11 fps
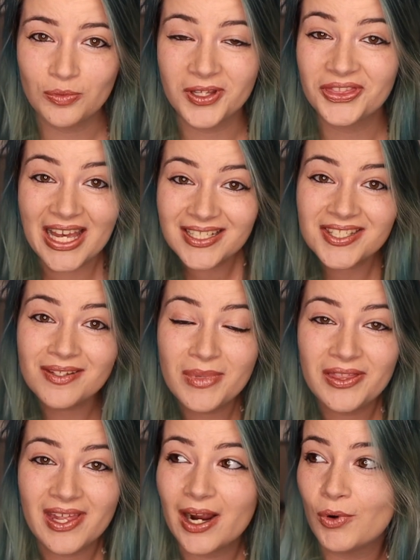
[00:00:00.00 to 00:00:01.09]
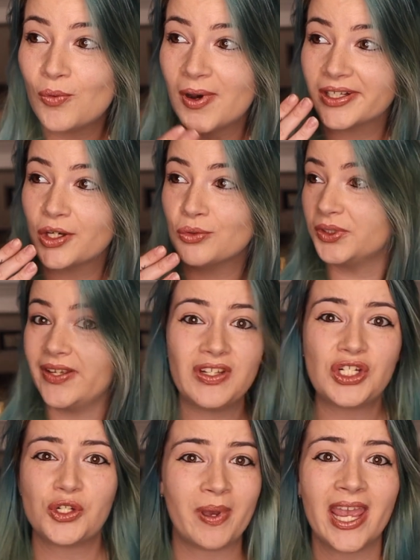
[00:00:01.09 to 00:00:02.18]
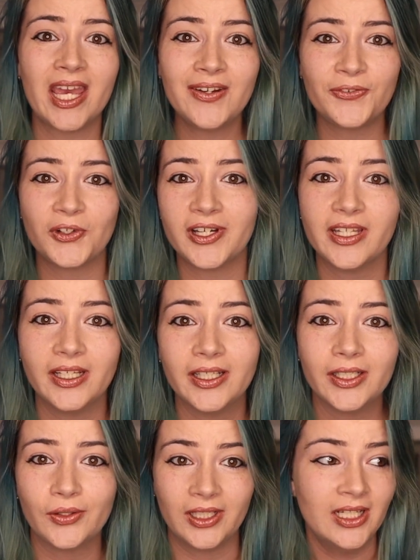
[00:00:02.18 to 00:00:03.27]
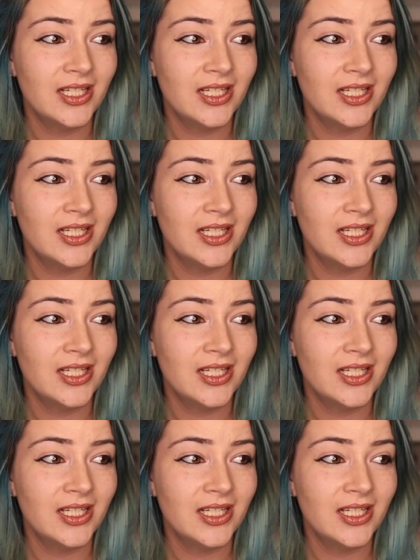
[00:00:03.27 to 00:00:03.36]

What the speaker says: but that doesn't mean that I won't want to go live in Japan for a year, or